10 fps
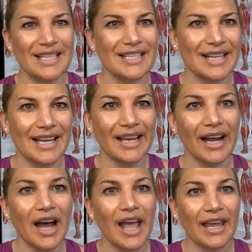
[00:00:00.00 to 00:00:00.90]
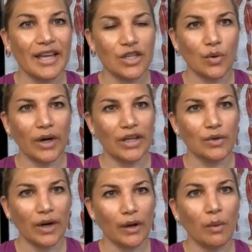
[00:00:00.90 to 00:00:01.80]
see in
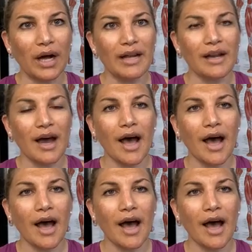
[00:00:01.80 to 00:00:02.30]
2021.